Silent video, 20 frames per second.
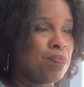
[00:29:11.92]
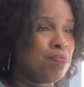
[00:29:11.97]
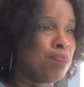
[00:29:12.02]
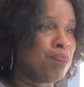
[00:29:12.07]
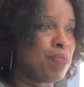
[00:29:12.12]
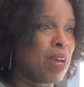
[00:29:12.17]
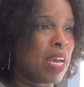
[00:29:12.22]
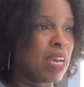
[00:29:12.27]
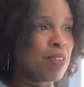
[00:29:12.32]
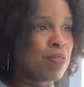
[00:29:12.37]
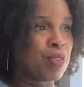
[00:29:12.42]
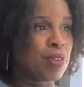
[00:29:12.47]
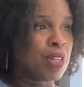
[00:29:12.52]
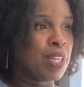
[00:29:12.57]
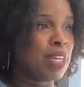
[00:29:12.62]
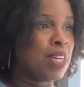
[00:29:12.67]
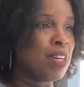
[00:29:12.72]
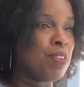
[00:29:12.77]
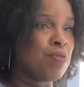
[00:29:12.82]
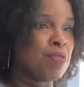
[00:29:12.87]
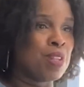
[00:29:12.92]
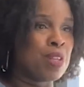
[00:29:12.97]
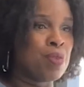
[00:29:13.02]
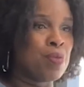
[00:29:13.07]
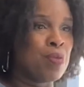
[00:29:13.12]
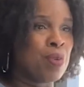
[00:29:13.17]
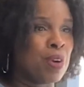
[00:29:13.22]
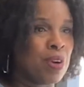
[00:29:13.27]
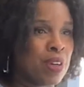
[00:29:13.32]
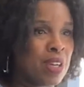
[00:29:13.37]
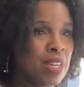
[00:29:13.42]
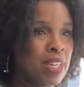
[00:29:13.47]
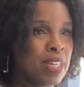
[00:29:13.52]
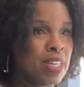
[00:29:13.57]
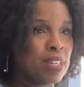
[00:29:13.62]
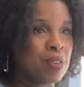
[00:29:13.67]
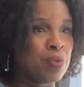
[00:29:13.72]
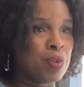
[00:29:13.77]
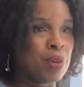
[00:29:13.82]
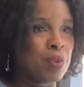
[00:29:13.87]
back and forth. He couldn't really work. He
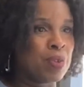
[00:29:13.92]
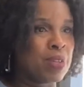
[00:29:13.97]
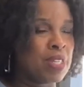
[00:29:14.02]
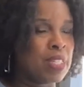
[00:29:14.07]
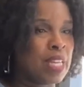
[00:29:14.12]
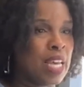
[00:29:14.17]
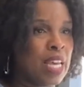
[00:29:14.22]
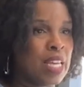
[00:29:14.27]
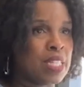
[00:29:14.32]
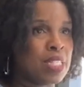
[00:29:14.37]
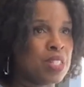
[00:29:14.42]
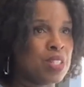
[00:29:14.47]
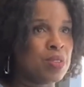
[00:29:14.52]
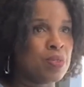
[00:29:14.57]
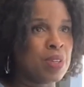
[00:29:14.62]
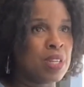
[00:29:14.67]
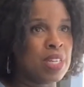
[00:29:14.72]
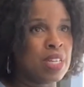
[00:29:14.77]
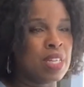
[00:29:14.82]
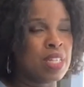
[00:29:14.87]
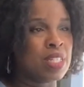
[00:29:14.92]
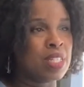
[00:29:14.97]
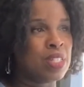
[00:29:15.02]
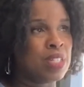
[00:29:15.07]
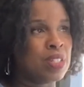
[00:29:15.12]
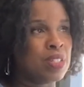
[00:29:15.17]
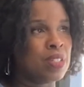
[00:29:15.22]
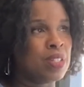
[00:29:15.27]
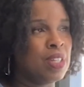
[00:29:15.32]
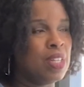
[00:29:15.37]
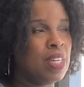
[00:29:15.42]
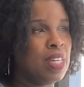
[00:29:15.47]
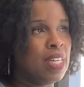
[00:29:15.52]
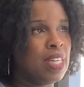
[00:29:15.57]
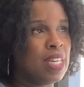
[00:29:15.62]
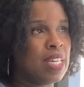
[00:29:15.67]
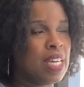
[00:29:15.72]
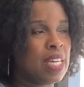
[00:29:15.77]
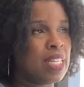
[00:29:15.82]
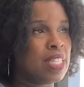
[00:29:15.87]
couldn't work with his hands and do what he needed to do.
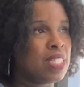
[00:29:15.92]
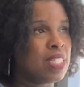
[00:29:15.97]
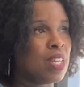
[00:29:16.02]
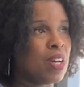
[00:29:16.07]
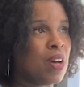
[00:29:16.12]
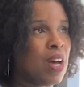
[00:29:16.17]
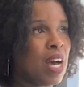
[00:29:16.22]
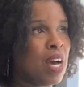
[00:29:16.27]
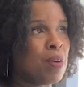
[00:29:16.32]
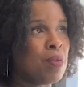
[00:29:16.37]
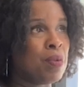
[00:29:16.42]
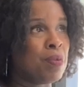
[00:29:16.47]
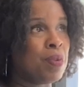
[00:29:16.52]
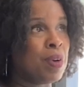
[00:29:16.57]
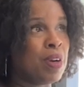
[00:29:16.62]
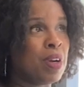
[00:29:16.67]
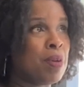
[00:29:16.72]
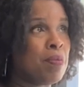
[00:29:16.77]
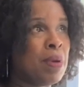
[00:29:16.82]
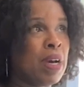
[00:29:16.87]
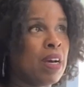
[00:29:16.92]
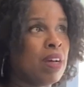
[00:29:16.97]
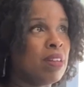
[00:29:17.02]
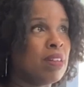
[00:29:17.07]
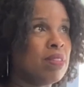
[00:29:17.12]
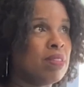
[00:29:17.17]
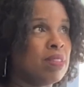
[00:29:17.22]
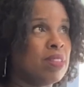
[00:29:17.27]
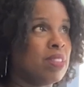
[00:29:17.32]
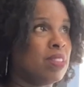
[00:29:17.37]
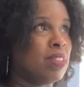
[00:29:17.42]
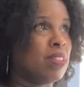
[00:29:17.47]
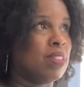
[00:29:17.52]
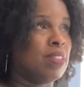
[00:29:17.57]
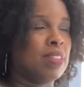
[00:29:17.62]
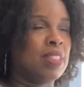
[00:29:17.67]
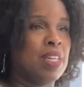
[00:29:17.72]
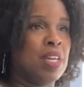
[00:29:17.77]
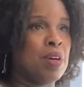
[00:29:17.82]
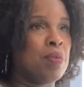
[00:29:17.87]
And so I would worry about
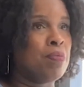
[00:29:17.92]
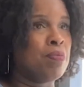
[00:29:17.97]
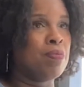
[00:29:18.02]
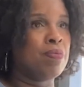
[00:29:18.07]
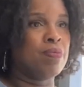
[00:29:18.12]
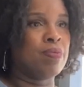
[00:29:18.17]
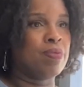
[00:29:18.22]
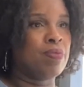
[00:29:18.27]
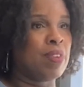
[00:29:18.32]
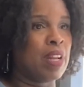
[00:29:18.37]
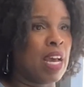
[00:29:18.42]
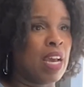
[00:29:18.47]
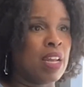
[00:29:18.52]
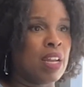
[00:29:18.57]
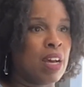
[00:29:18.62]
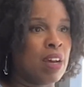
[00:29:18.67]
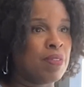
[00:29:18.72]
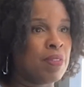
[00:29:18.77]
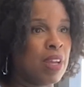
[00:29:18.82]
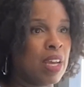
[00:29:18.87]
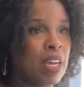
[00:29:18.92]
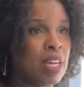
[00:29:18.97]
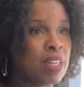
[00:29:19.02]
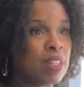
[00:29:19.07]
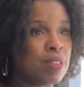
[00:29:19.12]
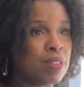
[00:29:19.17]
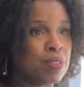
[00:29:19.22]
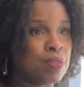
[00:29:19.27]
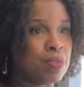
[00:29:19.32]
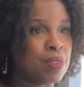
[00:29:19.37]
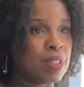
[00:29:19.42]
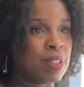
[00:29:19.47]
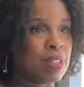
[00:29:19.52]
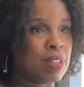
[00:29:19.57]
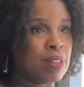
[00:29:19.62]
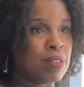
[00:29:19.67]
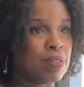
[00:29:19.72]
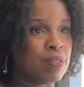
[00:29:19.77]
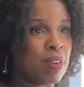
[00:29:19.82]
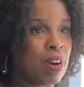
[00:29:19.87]
just him flying off the handle with
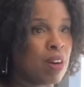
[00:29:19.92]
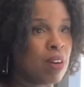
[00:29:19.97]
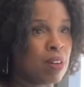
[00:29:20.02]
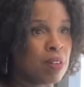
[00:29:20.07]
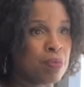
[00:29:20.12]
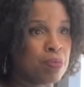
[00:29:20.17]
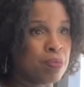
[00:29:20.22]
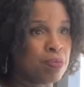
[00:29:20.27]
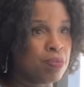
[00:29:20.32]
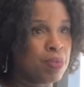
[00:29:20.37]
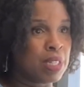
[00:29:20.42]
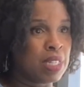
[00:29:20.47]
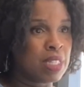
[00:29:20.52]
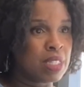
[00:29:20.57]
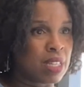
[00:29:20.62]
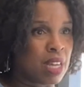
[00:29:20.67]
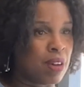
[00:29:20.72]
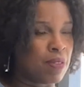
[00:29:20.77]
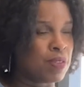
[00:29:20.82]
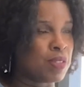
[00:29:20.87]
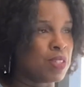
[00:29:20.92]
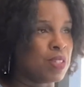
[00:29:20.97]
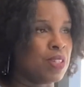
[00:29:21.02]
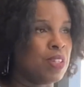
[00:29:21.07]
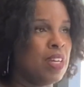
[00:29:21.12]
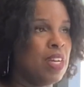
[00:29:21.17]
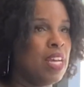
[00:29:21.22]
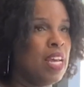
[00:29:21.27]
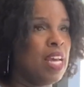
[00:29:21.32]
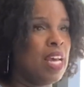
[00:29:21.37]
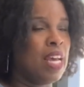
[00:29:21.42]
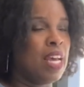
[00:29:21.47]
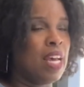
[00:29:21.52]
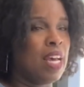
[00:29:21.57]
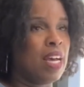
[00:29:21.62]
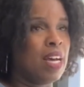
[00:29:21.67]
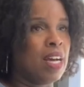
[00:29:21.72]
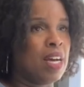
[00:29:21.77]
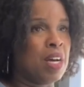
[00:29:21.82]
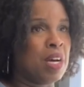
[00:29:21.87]
the wrong police officer.
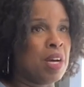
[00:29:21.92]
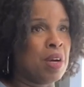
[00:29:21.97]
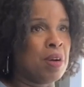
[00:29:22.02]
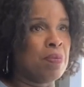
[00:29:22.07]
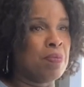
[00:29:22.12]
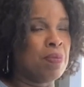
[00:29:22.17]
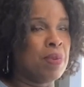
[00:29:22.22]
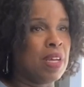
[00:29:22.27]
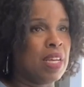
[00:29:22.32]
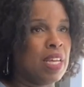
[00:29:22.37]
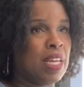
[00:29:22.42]
Um,